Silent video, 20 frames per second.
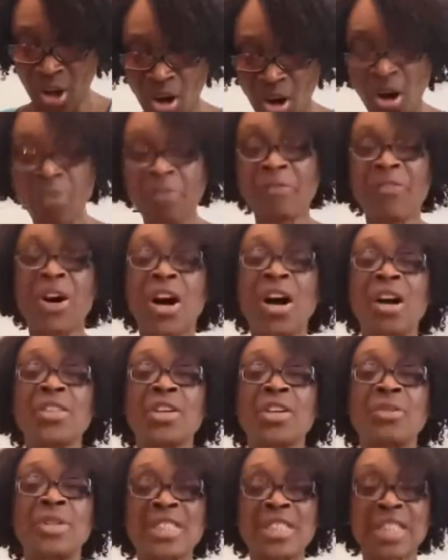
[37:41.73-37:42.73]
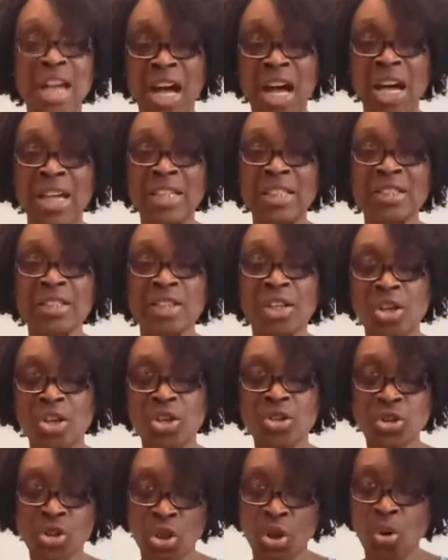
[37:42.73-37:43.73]
our Father is kind,
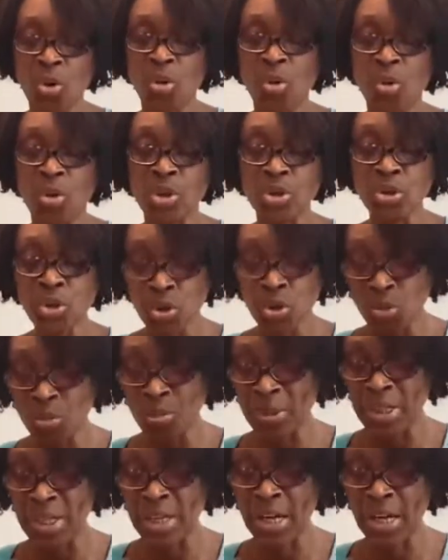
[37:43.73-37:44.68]
so you be